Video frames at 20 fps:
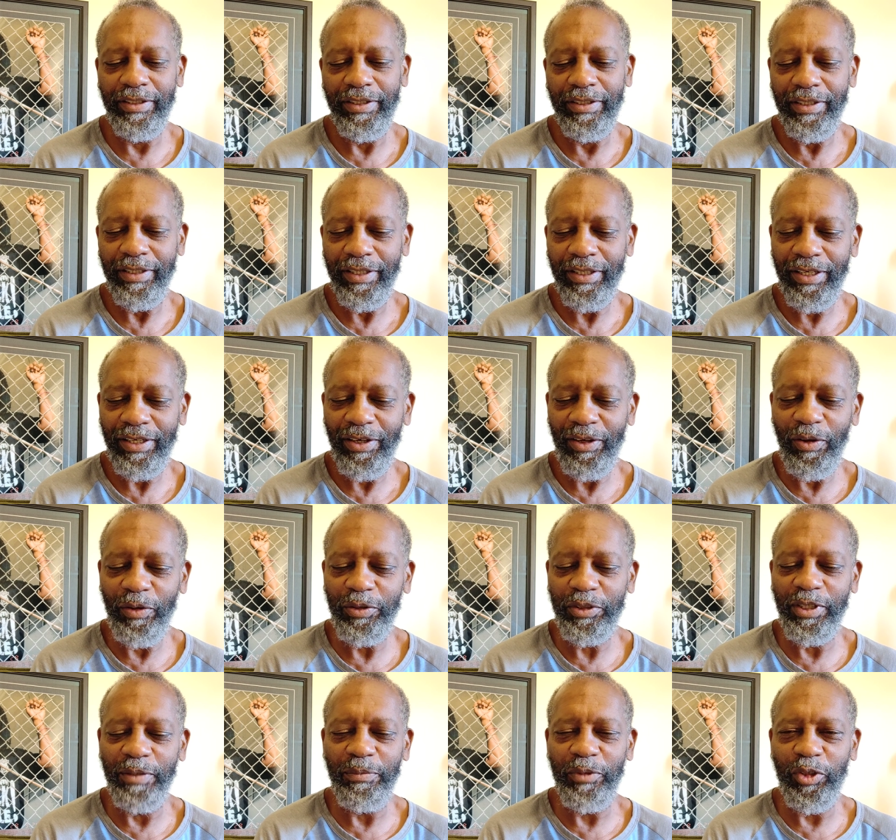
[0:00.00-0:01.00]
Yeah.
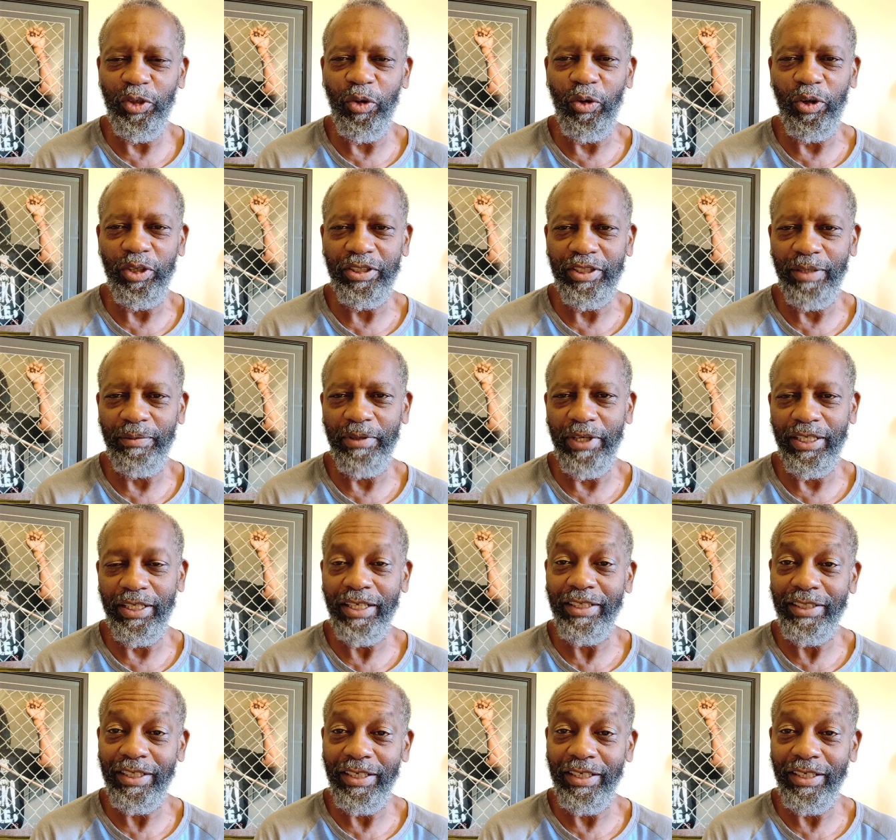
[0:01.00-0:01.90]
Close some door something like this.